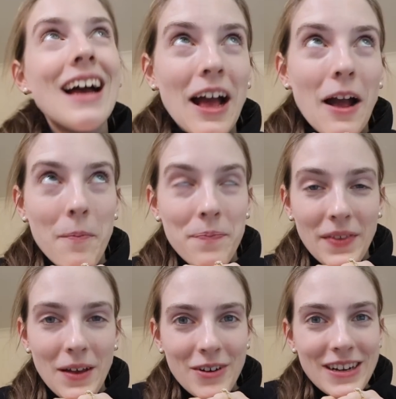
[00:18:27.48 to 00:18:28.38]
I'm
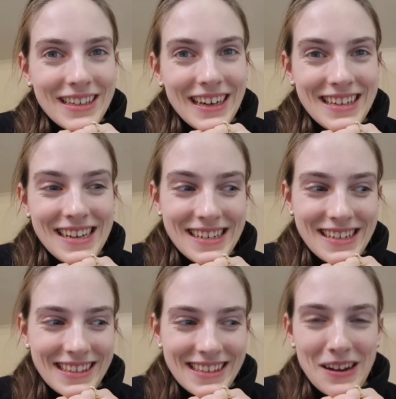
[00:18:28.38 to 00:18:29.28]
very excited
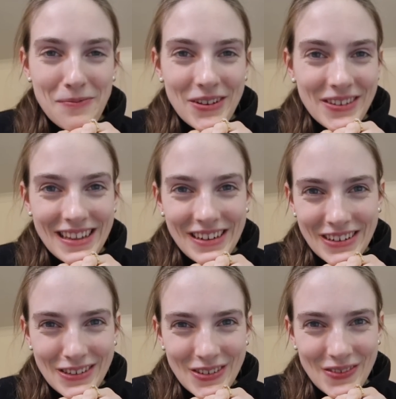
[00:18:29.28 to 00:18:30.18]
to start posting the
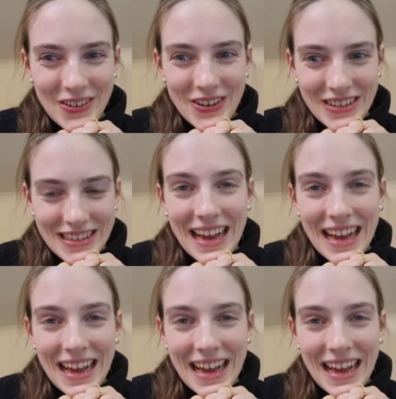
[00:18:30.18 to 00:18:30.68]
Christmas vlogs,